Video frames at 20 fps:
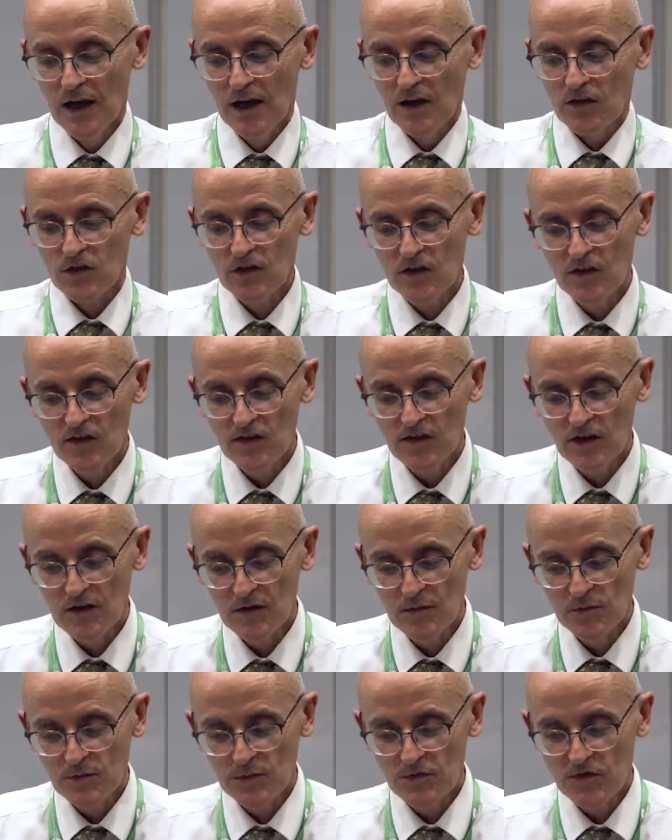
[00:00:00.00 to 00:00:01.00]
So this is
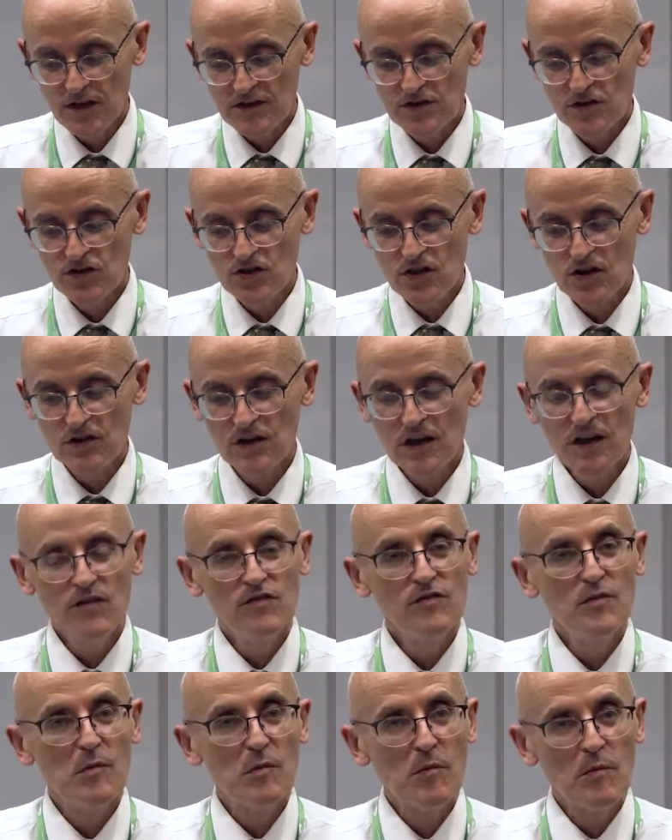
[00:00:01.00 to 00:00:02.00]
the Professor John
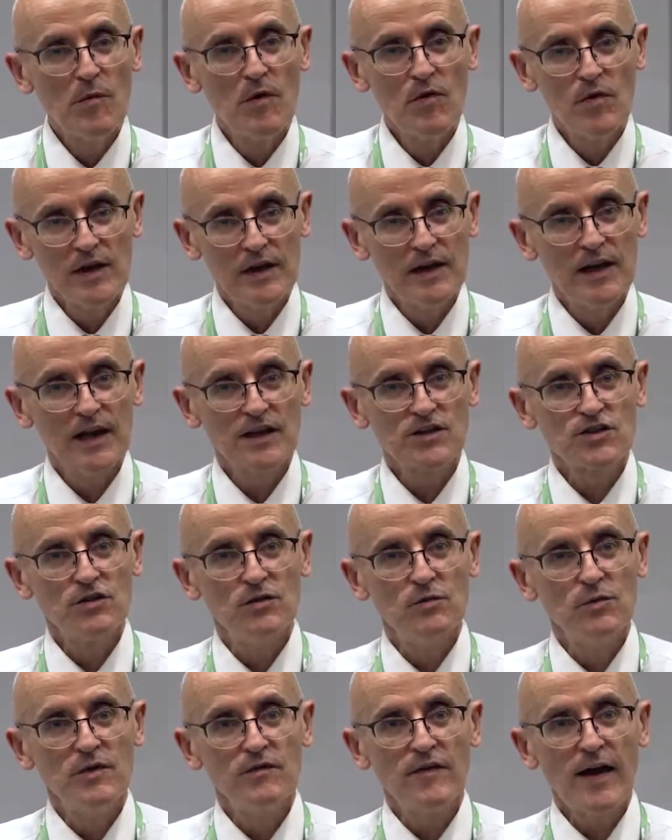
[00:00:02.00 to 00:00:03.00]
Keaveney Memorial Lecture.
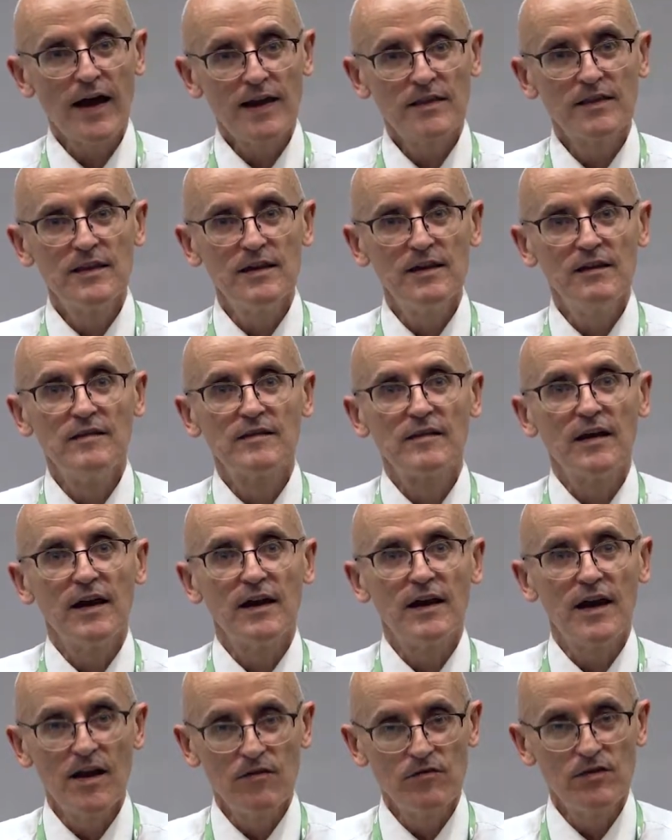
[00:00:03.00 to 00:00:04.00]
We've had these
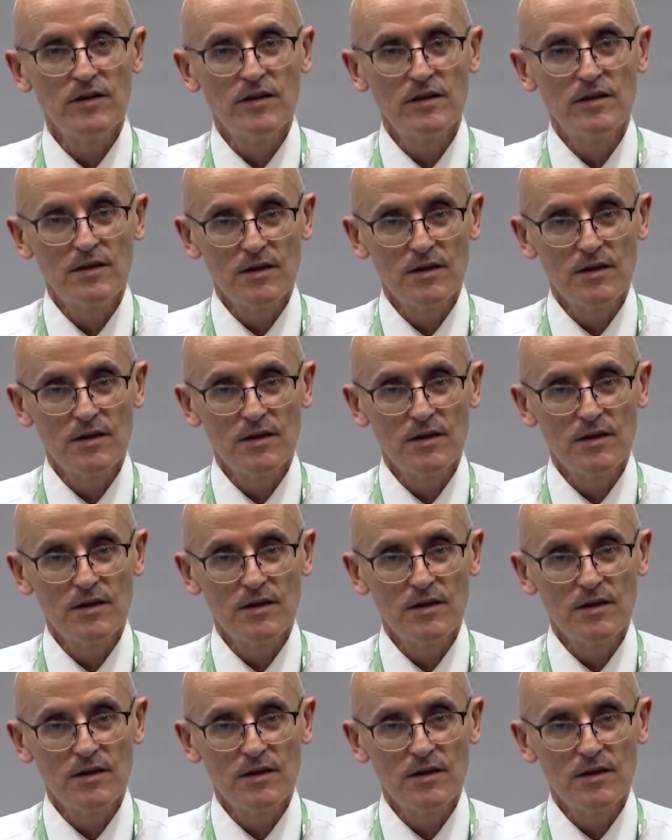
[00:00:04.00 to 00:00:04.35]
at every